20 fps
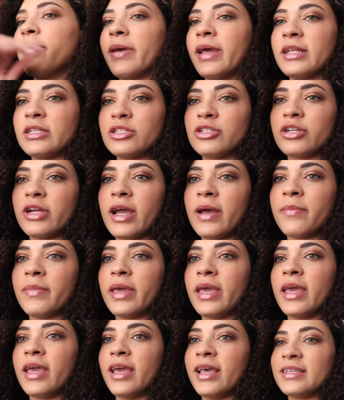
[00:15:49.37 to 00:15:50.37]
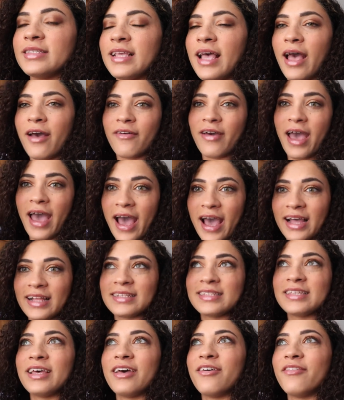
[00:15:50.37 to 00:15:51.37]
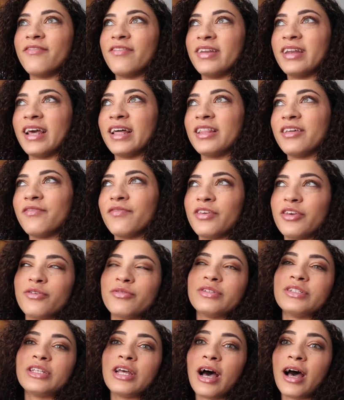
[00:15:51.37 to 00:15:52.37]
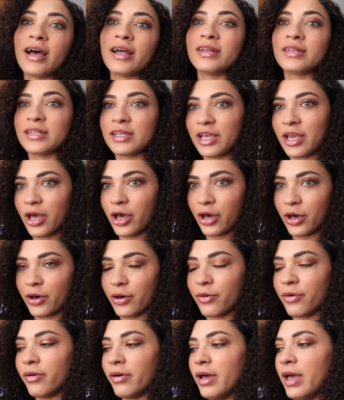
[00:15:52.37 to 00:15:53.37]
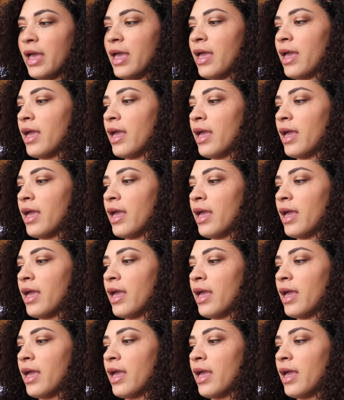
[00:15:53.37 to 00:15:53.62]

My Instagram is at vanillaview.co.